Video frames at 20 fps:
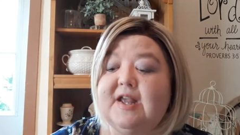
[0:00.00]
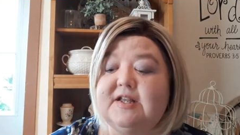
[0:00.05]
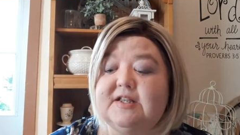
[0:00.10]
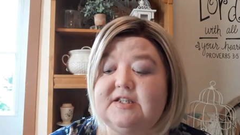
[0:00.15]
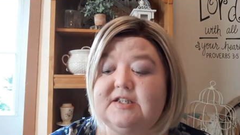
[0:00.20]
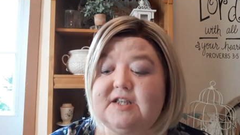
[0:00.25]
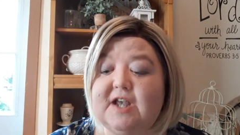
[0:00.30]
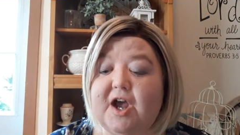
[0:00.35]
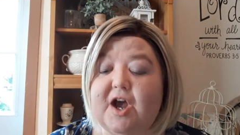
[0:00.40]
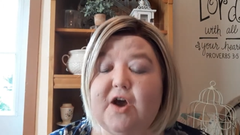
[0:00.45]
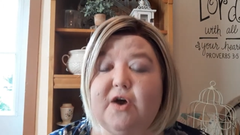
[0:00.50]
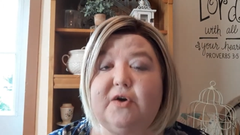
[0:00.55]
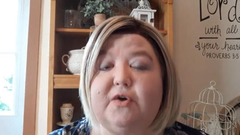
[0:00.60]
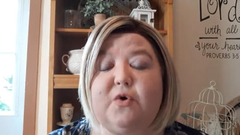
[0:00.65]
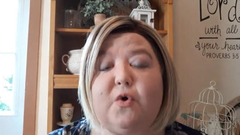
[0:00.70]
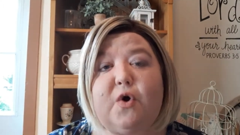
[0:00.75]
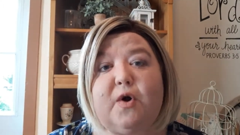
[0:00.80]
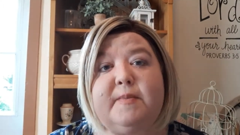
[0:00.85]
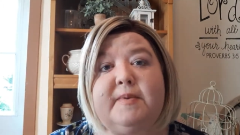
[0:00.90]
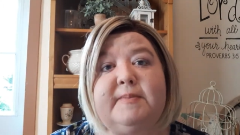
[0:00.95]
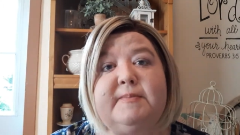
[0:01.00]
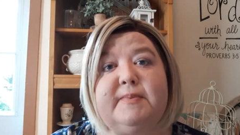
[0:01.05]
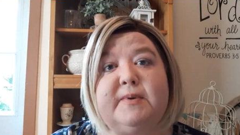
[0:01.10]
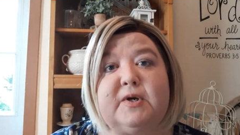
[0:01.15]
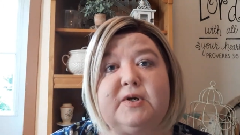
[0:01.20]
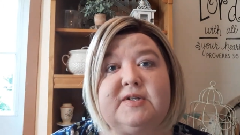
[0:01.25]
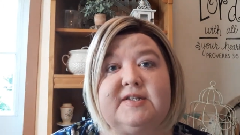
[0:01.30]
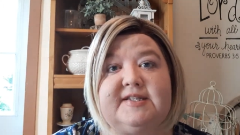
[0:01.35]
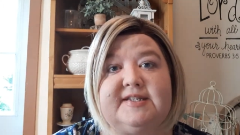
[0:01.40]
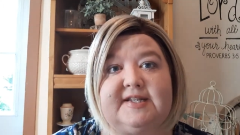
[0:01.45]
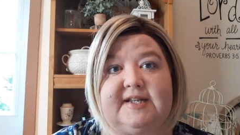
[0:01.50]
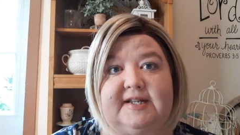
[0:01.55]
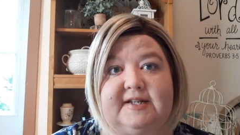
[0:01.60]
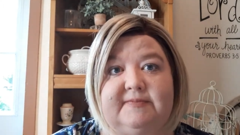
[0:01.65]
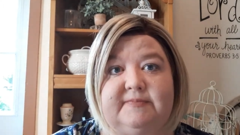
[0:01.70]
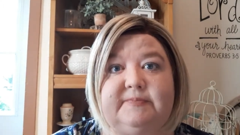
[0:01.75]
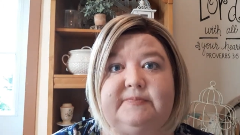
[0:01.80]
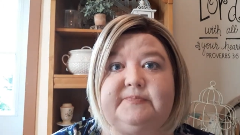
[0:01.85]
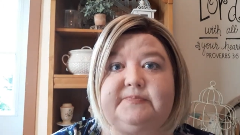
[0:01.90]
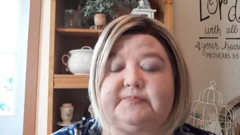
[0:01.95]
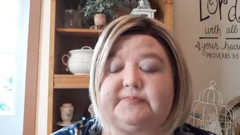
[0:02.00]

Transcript: So Corbin Bernsen